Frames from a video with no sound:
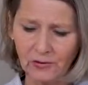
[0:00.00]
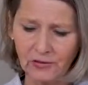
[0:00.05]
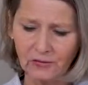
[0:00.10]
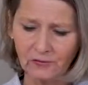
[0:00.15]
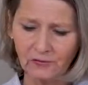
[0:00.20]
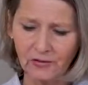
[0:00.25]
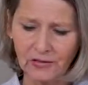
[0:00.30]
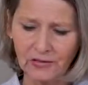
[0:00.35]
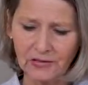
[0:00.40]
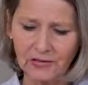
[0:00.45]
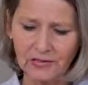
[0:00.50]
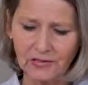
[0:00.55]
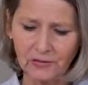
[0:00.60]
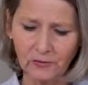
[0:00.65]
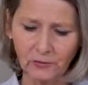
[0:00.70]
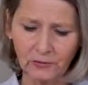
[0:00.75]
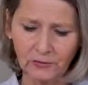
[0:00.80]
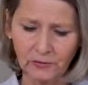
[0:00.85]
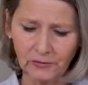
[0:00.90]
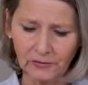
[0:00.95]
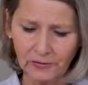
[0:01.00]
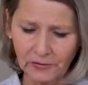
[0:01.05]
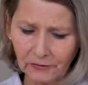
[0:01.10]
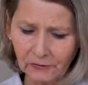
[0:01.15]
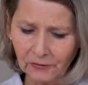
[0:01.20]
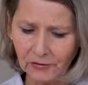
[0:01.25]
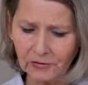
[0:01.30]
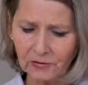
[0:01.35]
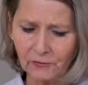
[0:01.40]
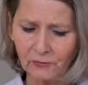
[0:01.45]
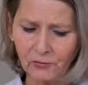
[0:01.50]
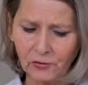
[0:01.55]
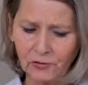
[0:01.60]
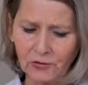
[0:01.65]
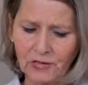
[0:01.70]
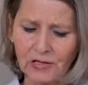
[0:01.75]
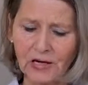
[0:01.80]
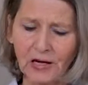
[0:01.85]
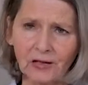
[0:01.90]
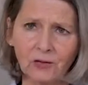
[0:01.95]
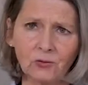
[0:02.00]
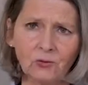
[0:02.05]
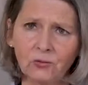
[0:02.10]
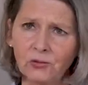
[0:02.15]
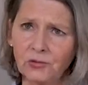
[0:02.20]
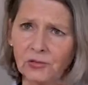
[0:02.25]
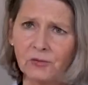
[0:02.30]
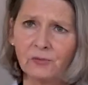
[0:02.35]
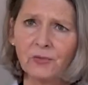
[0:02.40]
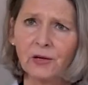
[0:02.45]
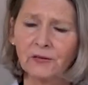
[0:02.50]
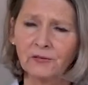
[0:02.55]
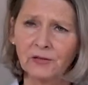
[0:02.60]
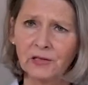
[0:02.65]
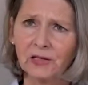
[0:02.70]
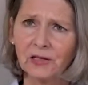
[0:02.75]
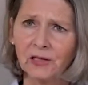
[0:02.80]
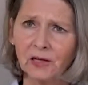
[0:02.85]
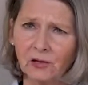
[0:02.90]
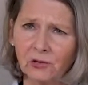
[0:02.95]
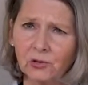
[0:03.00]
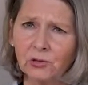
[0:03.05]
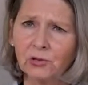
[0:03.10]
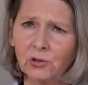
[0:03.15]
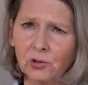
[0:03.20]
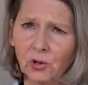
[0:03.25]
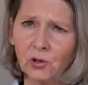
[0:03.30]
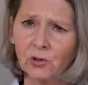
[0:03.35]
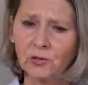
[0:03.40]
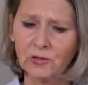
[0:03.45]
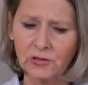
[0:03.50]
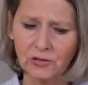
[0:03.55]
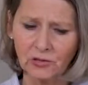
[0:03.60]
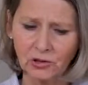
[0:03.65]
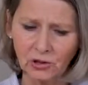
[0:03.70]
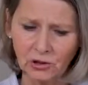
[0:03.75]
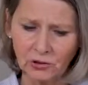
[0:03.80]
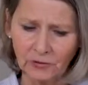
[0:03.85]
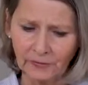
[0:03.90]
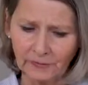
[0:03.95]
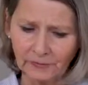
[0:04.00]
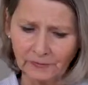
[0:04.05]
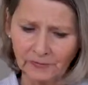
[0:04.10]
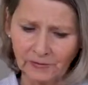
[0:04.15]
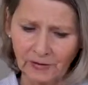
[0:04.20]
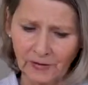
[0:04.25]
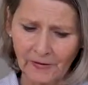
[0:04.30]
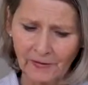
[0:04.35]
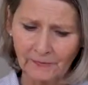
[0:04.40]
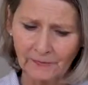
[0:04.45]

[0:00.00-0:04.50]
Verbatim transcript: as an IV injection, it is acutely toxic again and again.